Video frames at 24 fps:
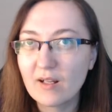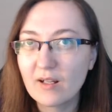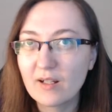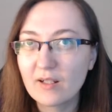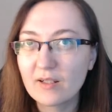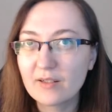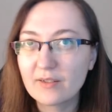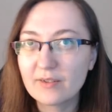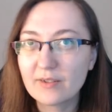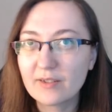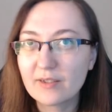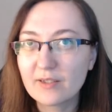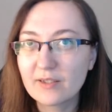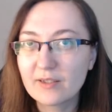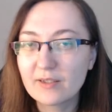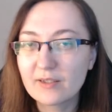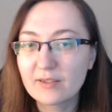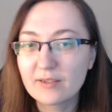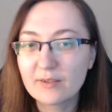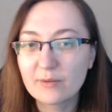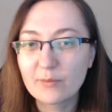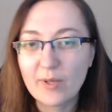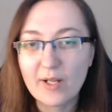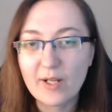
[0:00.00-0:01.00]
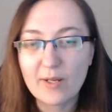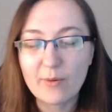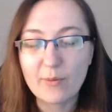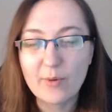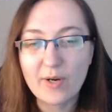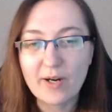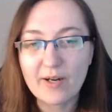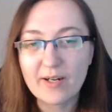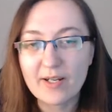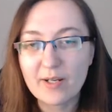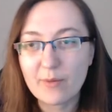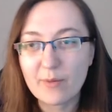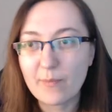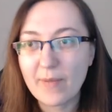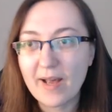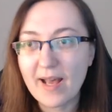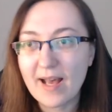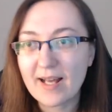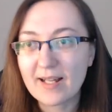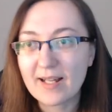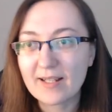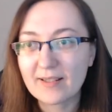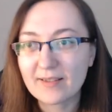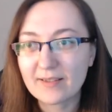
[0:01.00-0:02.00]
where he
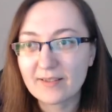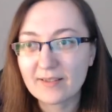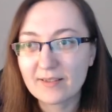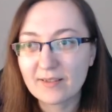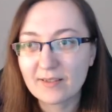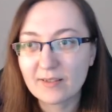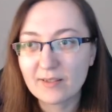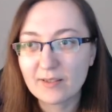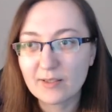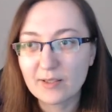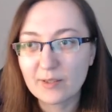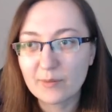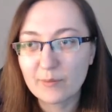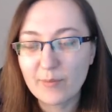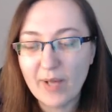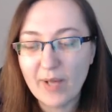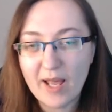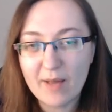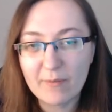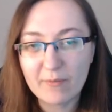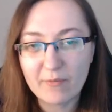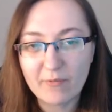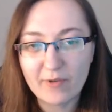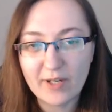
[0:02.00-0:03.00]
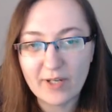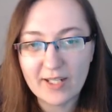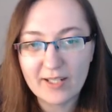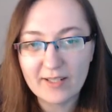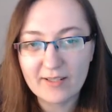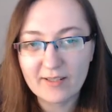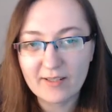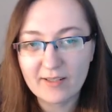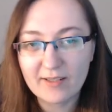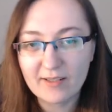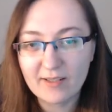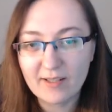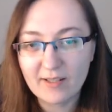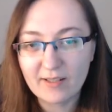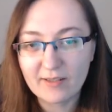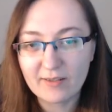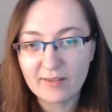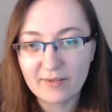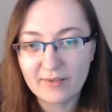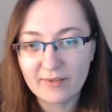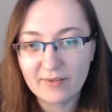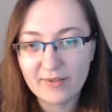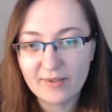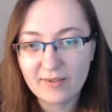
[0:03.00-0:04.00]
met Bam, right, and the
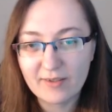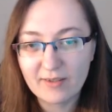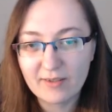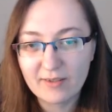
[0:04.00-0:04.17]
others.